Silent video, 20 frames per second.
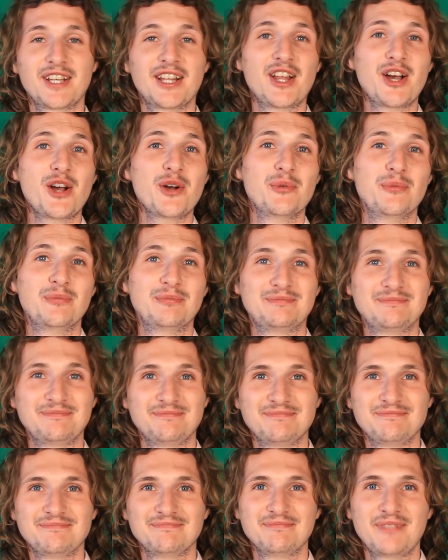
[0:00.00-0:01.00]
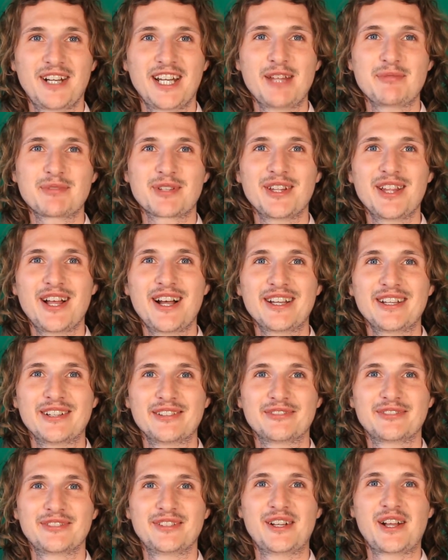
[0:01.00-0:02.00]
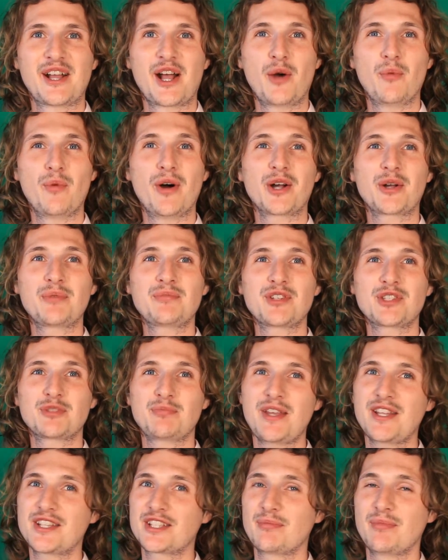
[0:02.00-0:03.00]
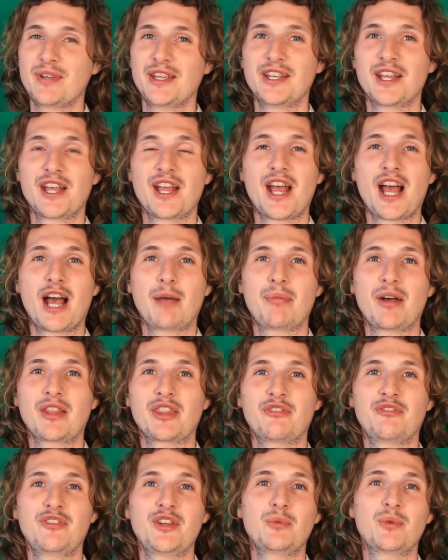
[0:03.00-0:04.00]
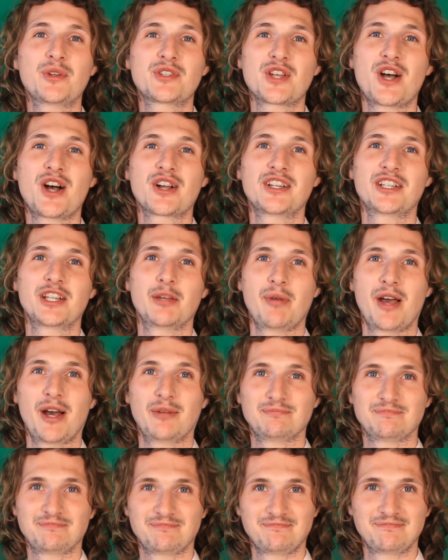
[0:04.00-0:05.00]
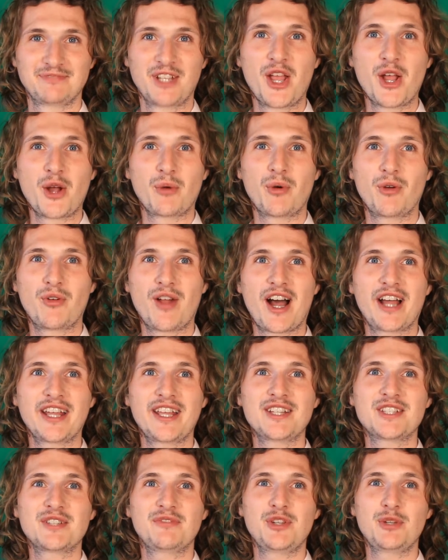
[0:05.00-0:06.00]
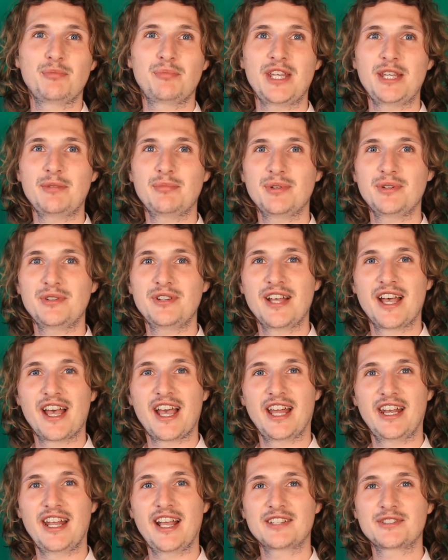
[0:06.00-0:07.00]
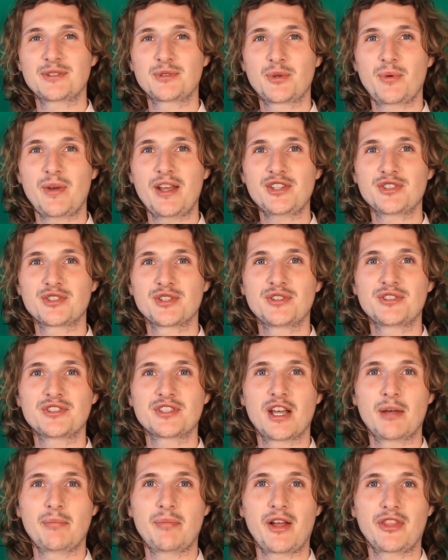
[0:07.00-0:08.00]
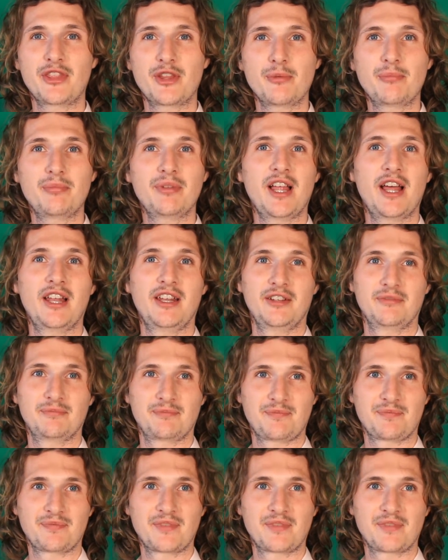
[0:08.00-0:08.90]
Hello, my name's Goliath. and welcome to speak to me about the thing we're talking about, where I interview people and ask them questions about their planet.